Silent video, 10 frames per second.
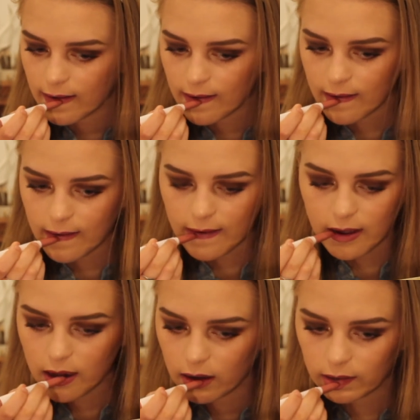for
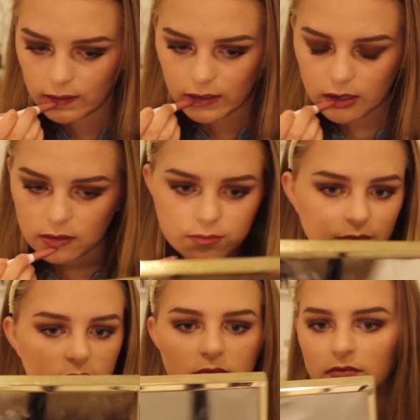kissing
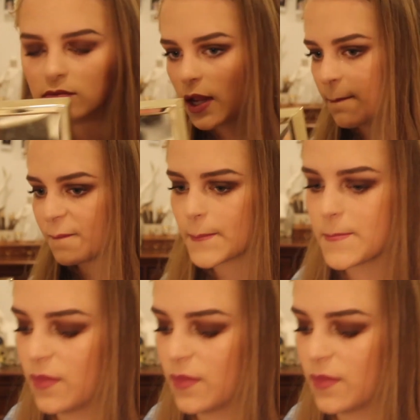envelopes. You can leave